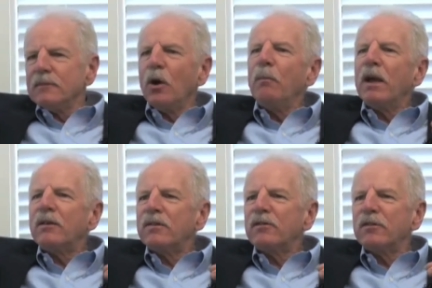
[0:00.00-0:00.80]

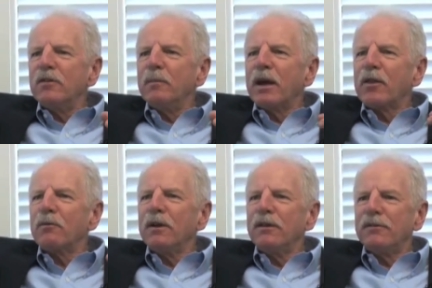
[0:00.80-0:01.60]
omega-6s and
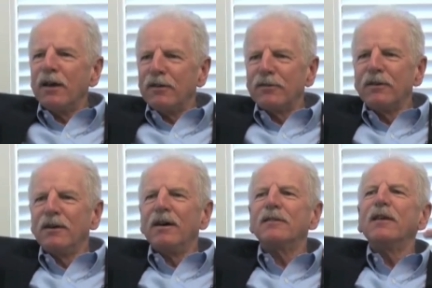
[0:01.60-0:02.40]
omega-3s as
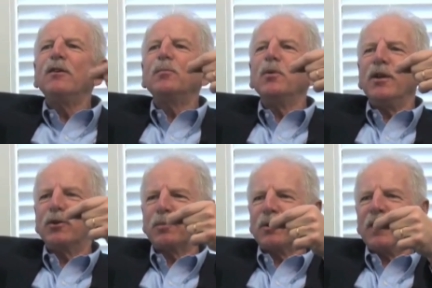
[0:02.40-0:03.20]
a teaspoon
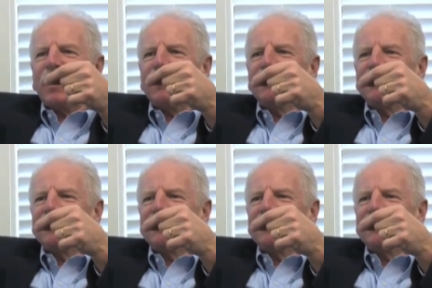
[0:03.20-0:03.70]
each per day.